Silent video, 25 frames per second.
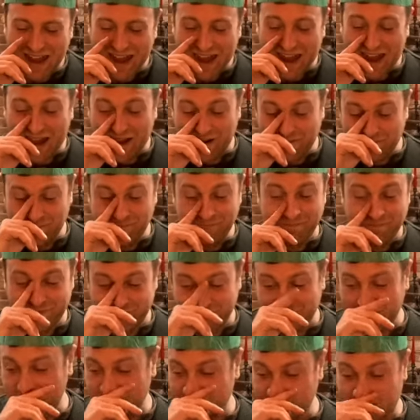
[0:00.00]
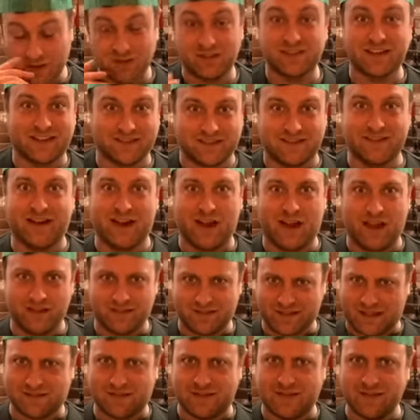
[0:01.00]
So Saturn,
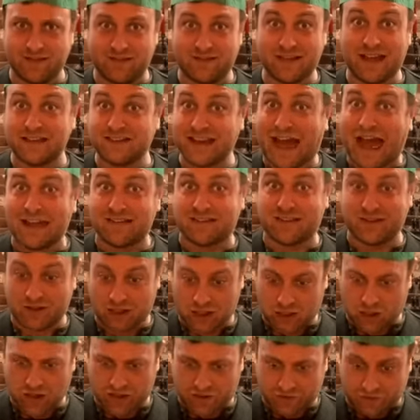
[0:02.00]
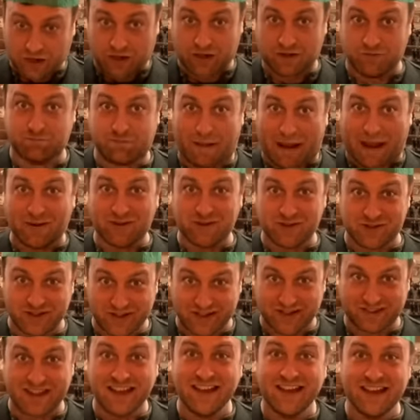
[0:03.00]
the god of kind of
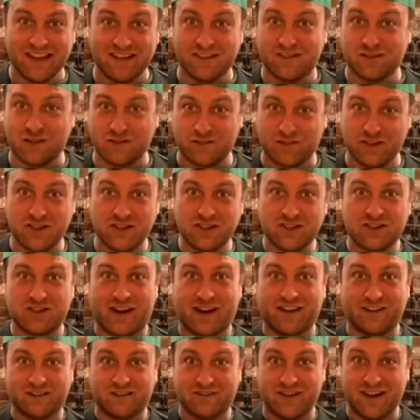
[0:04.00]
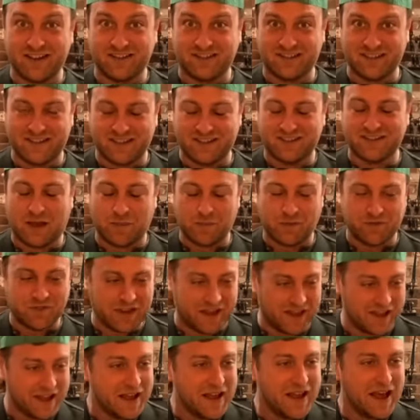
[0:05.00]
boundaries, is sort of transgressed at this time of
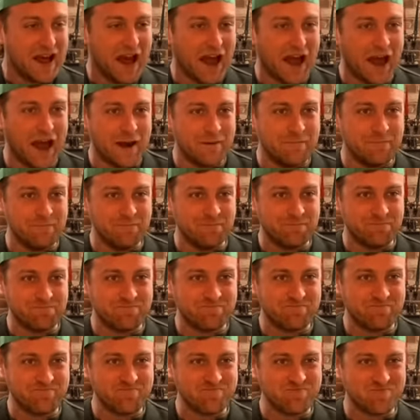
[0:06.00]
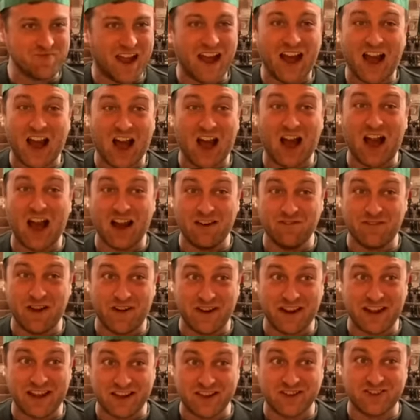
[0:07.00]
year. A
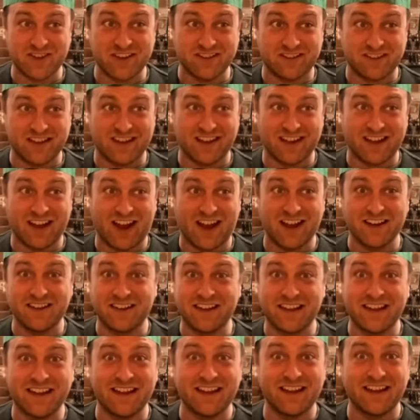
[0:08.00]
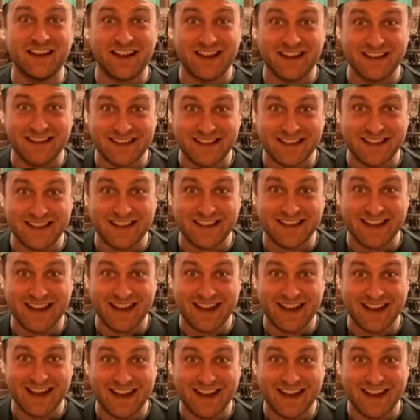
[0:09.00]
very interesting idea in the